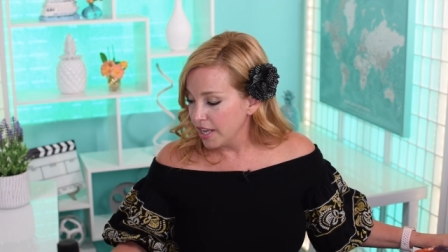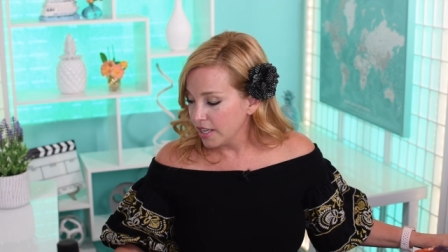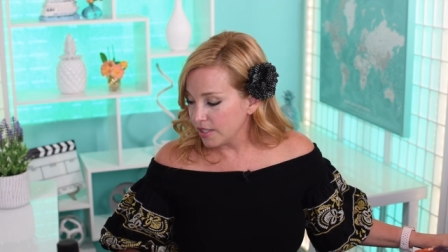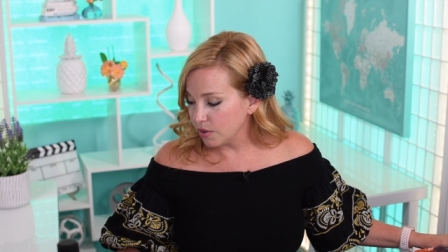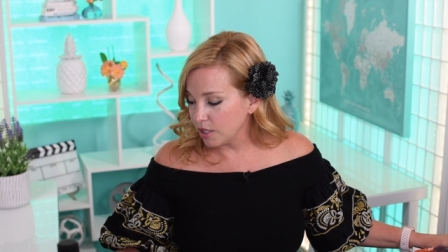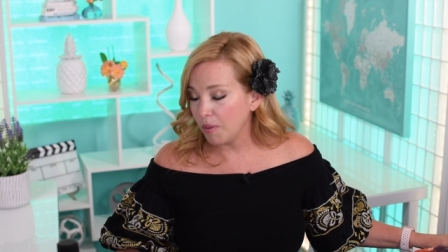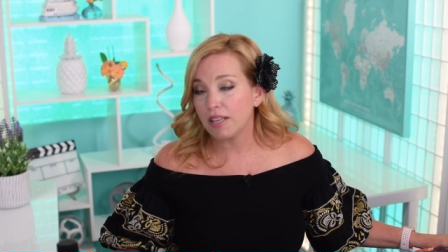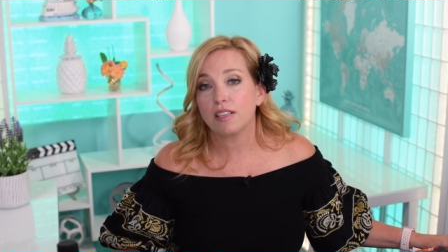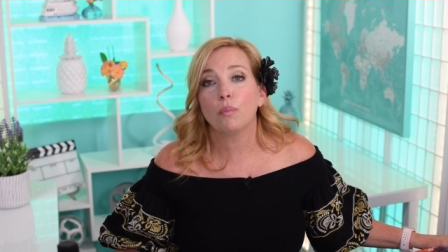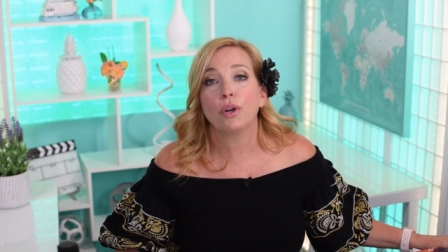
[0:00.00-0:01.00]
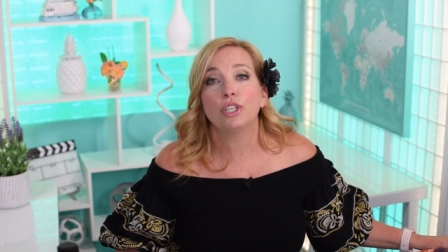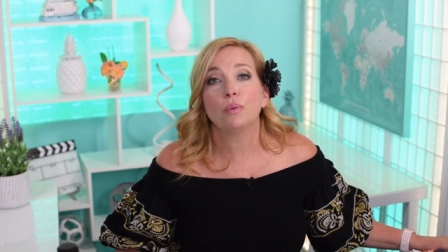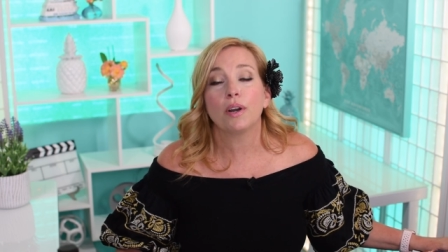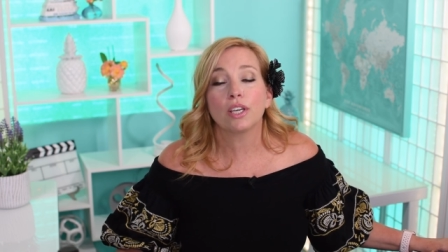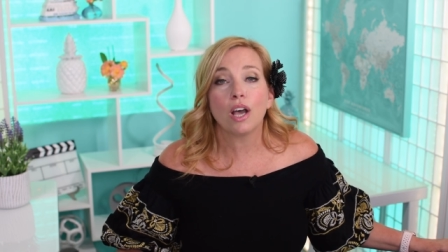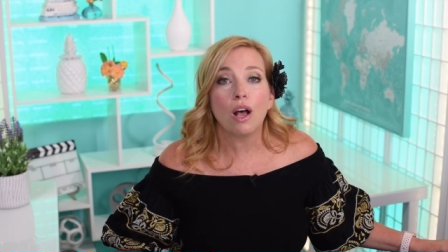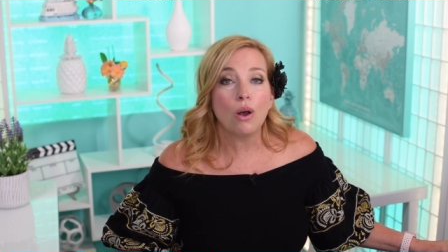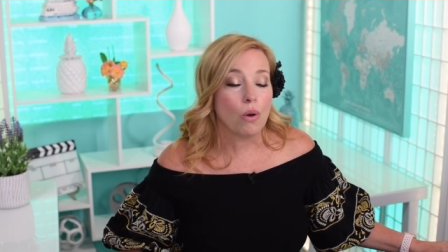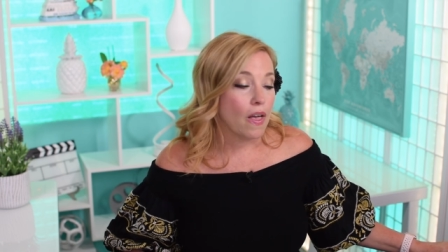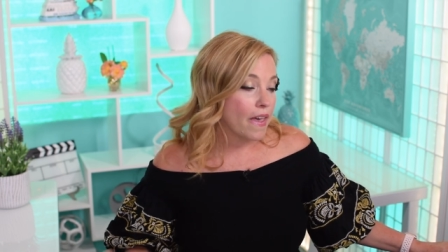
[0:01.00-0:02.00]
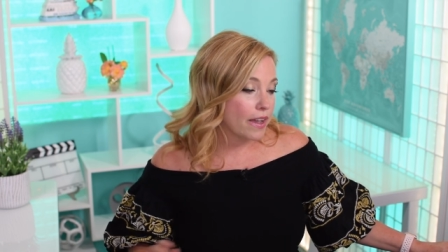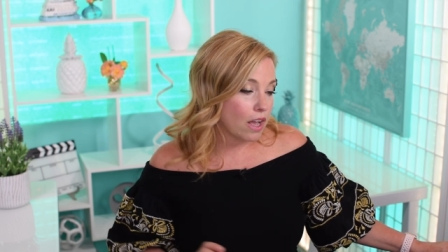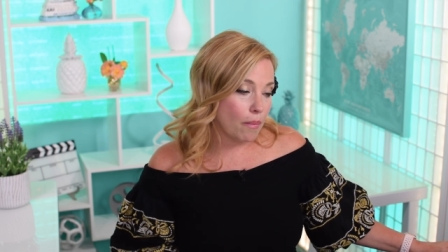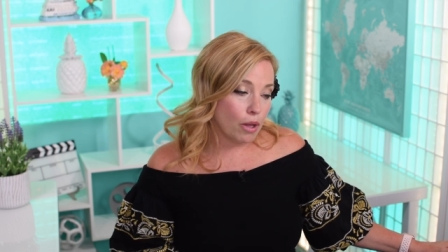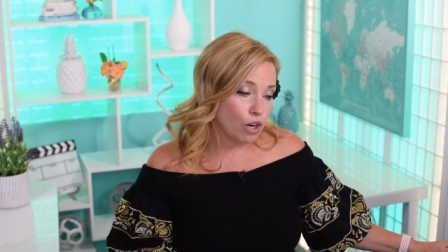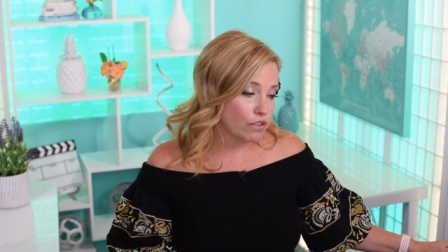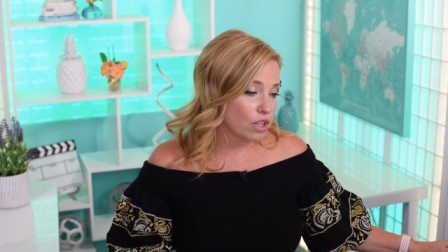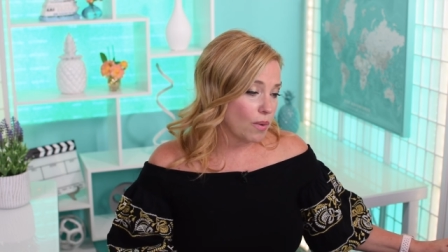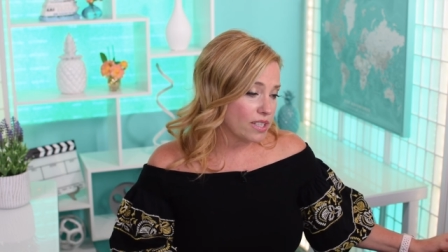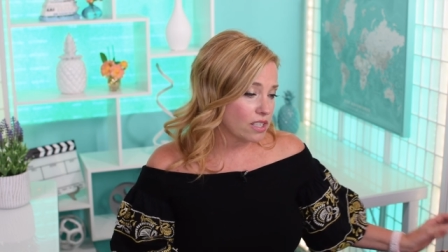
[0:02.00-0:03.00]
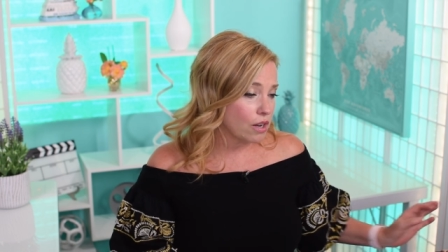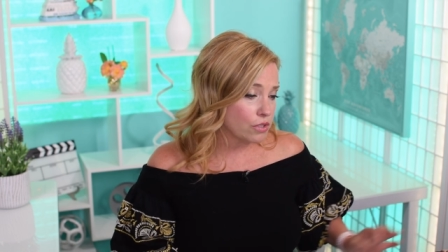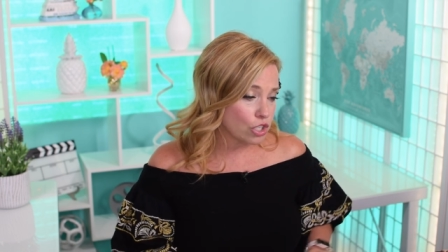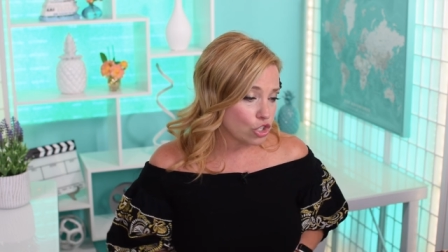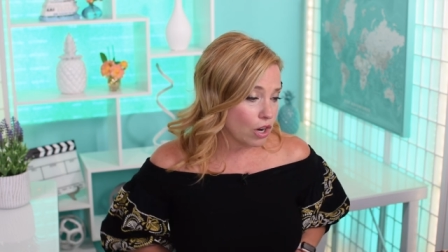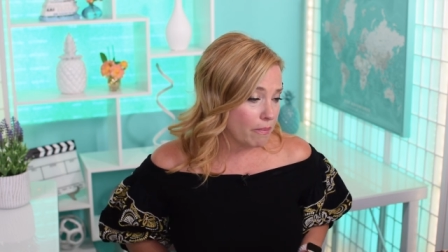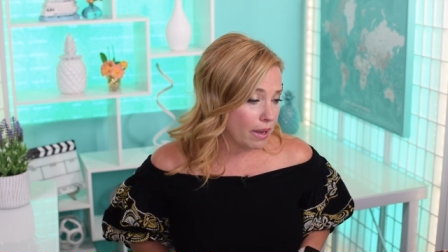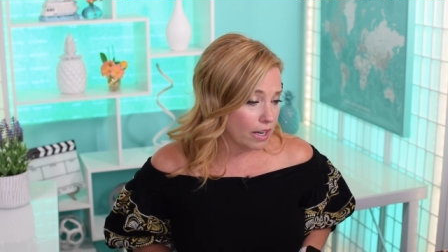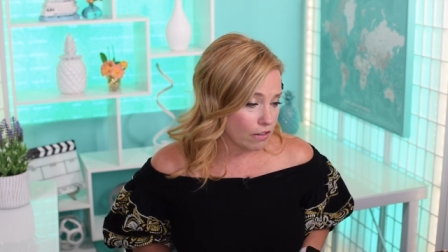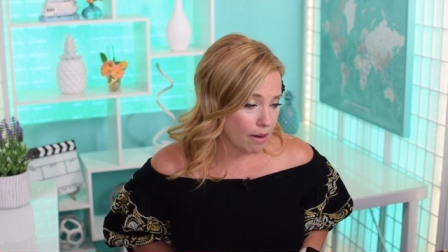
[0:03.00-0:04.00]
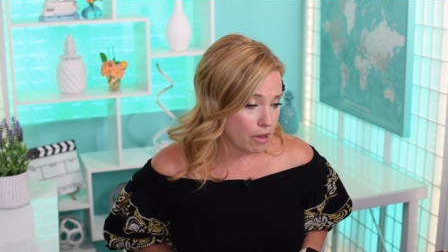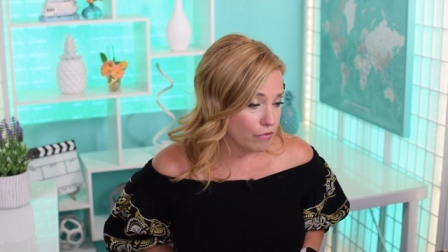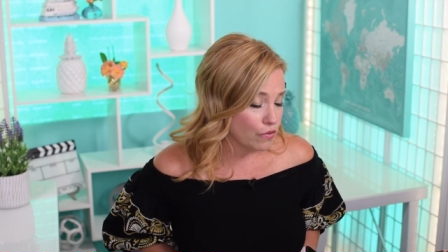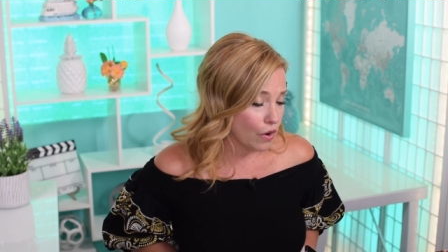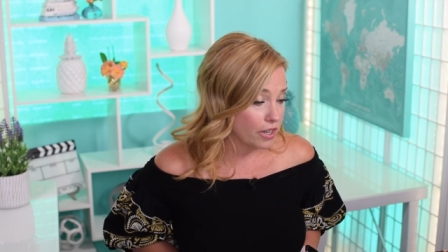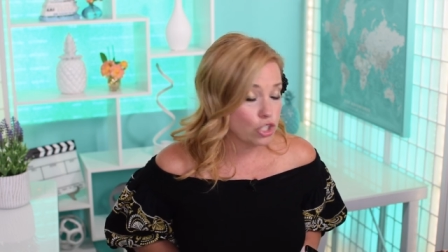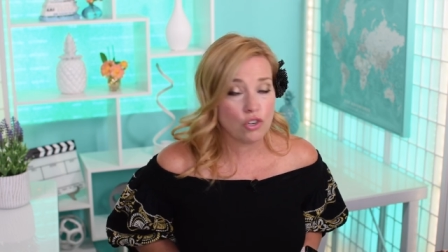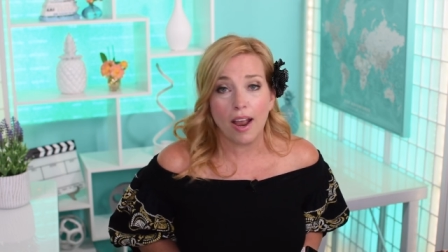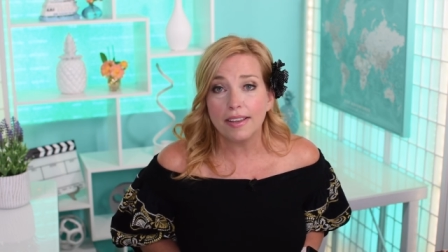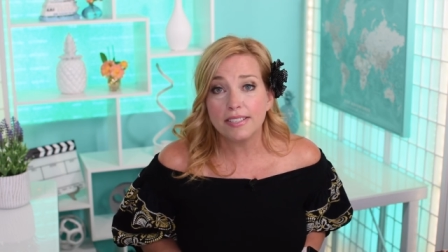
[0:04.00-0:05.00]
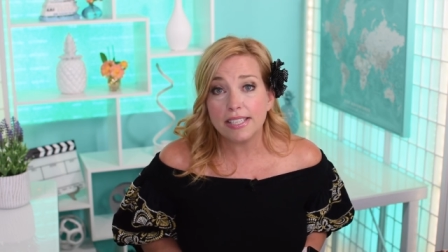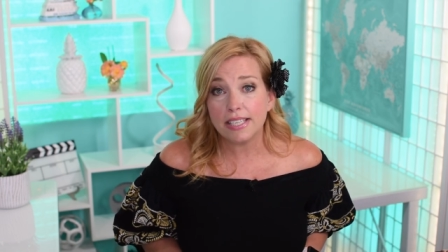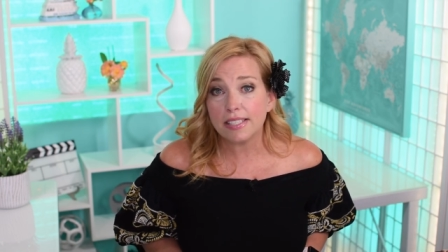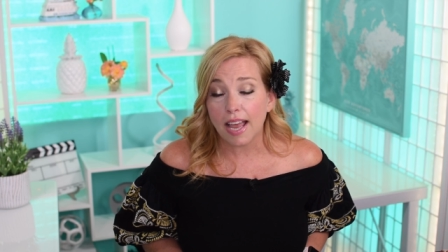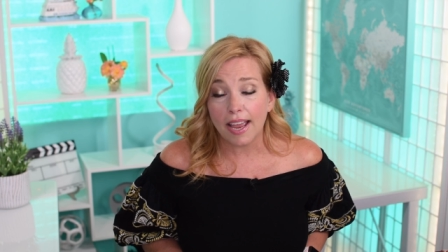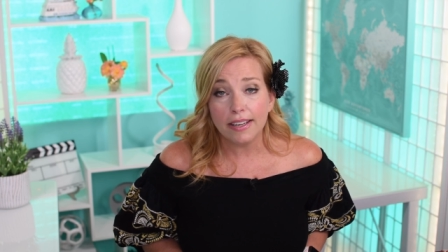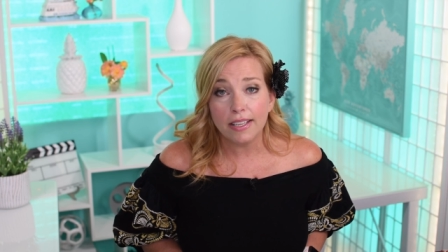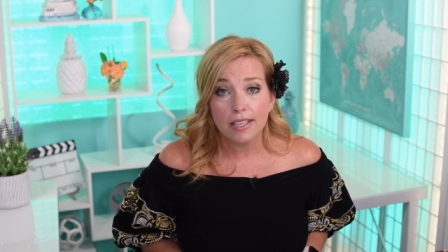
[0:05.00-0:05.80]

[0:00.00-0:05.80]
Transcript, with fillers: So it depends on where you want to go. Come on over to the West Coast and try Panorama if you've already tried Seaside.